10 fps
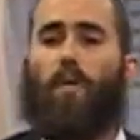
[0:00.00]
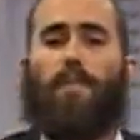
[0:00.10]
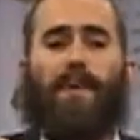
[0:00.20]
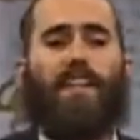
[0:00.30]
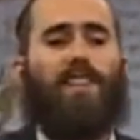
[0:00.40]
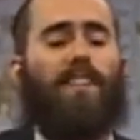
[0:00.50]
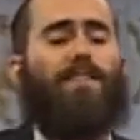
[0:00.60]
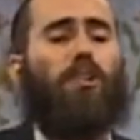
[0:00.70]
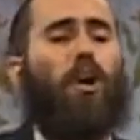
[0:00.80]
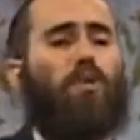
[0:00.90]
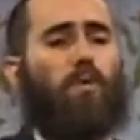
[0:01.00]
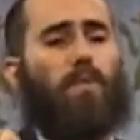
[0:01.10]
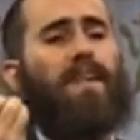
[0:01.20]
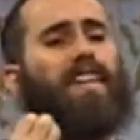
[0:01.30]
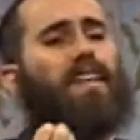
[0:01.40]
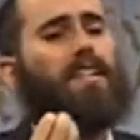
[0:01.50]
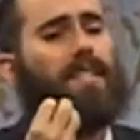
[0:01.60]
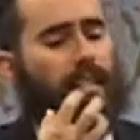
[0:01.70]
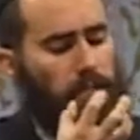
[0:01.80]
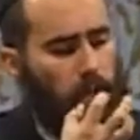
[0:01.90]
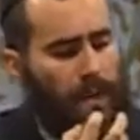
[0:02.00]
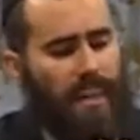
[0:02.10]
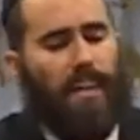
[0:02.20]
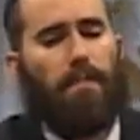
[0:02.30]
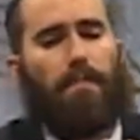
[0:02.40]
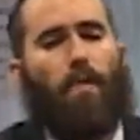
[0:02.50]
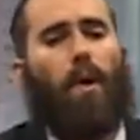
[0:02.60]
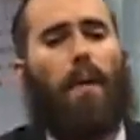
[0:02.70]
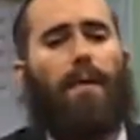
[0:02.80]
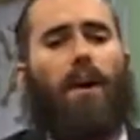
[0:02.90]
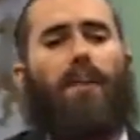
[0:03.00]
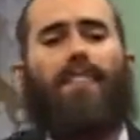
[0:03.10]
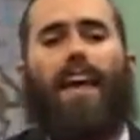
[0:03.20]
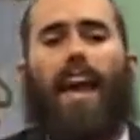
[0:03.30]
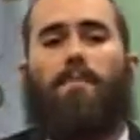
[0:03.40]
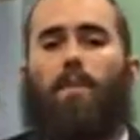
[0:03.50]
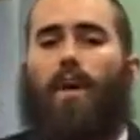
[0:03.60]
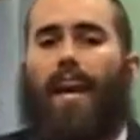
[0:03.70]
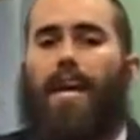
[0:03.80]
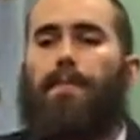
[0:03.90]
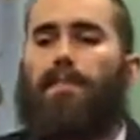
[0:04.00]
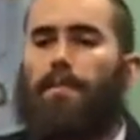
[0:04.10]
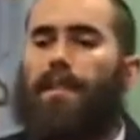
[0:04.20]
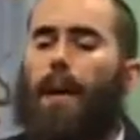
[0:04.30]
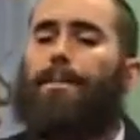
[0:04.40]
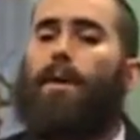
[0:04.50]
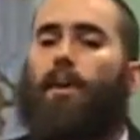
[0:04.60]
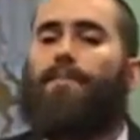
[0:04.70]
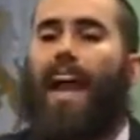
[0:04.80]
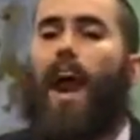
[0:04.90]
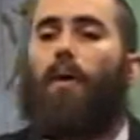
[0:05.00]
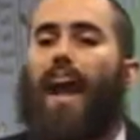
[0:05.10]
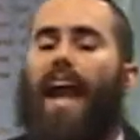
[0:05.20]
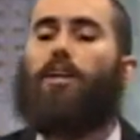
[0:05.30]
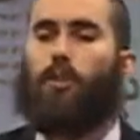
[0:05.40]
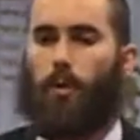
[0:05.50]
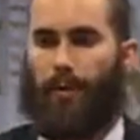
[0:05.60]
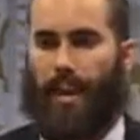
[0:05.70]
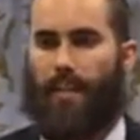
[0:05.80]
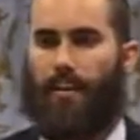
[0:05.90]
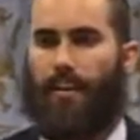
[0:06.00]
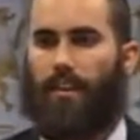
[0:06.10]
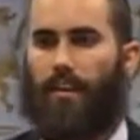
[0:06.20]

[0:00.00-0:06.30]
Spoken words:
We're bringing ourselves closer. We're making it more a part and more able to become part of our actual reality.